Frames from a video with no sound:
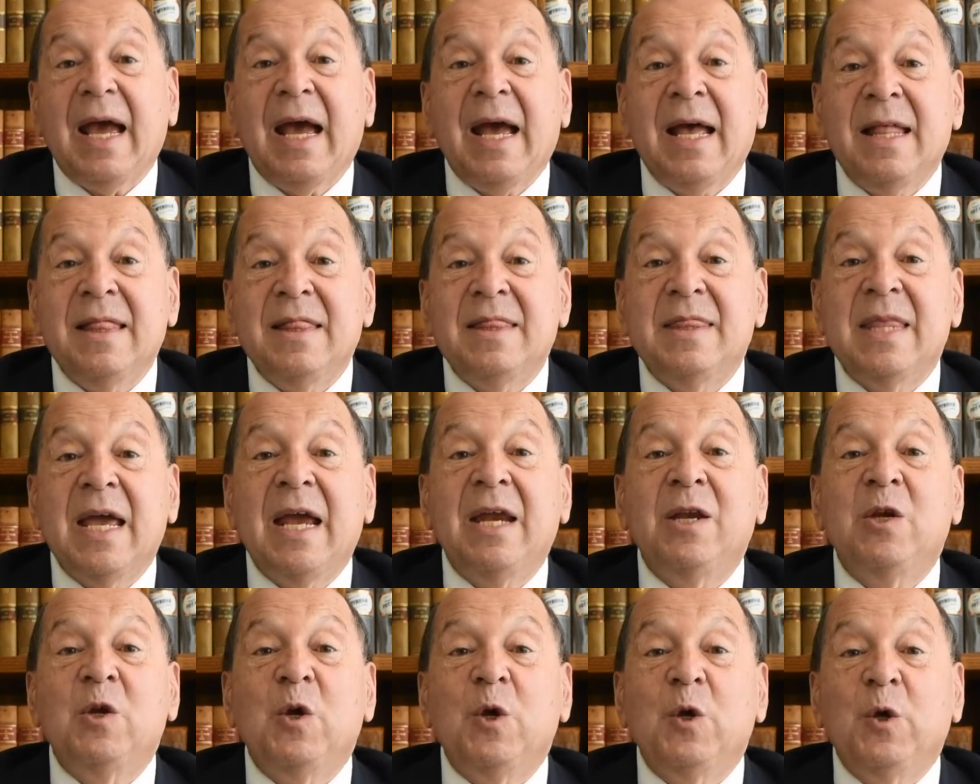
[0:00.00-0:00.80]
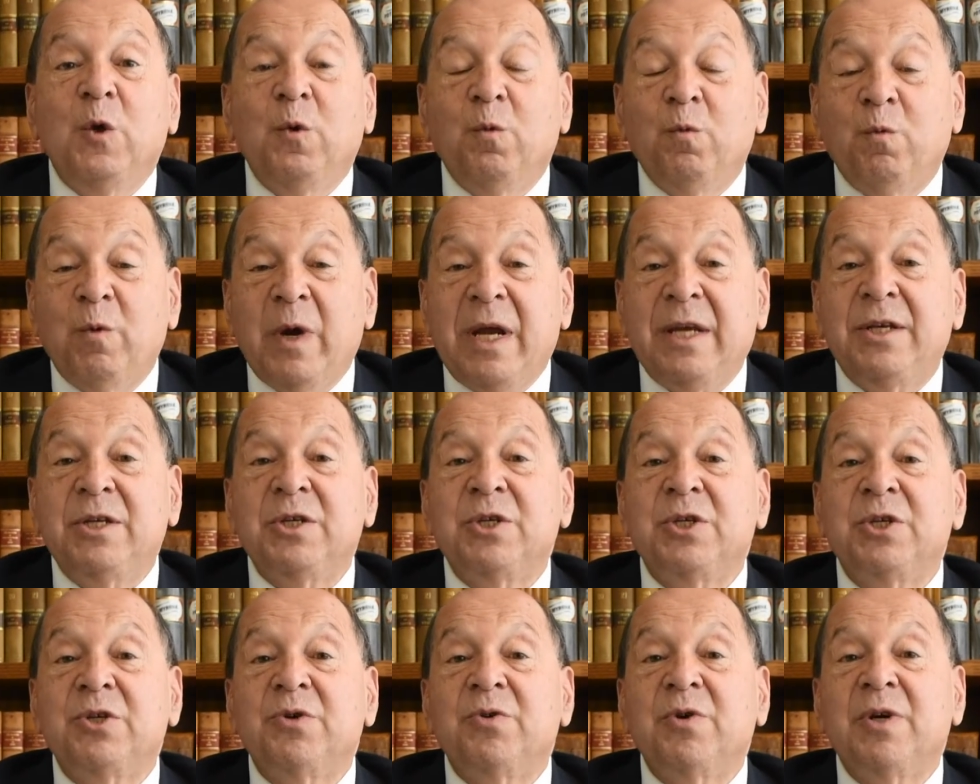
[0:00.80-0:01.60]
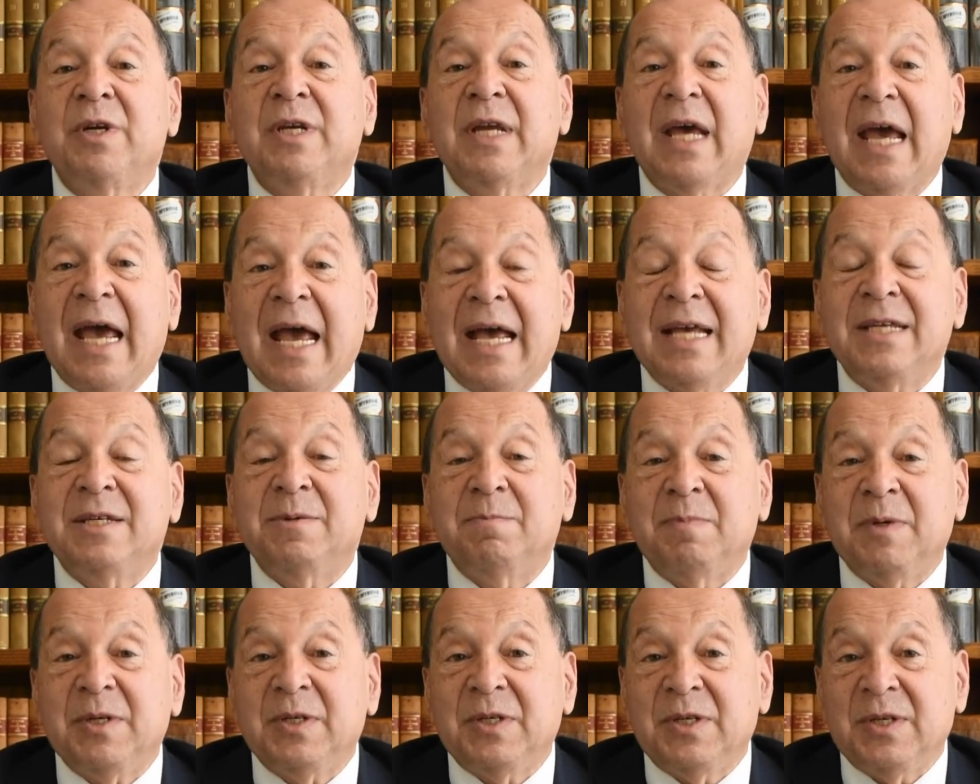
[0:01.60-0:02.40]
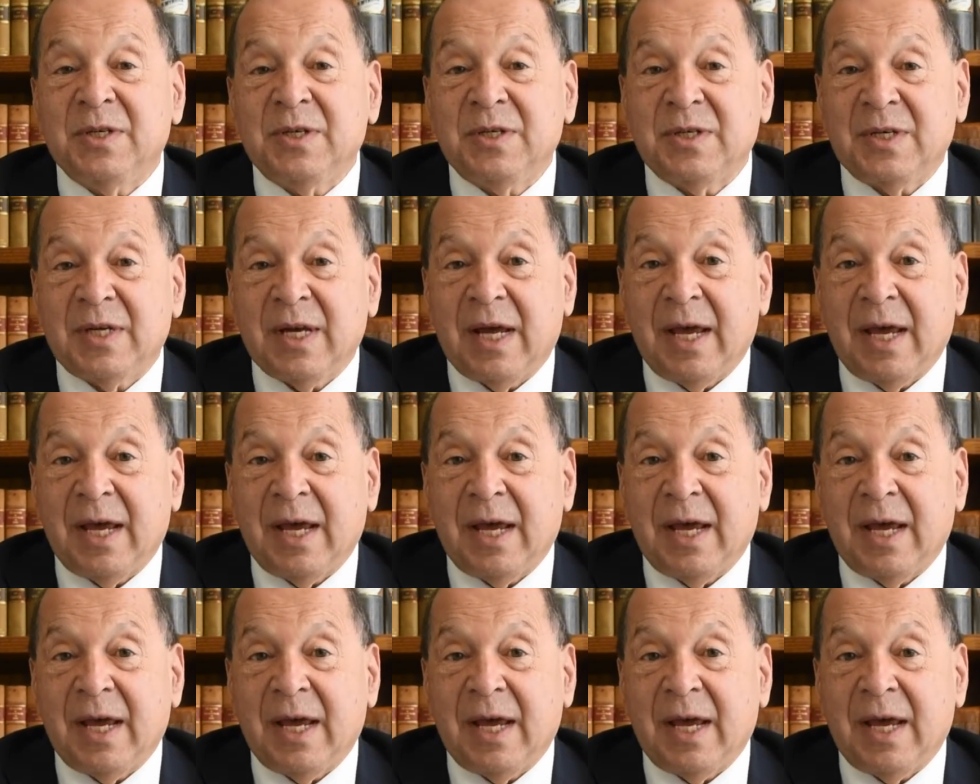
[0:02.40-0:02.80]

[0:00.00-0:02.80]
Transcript: and then you register it as a business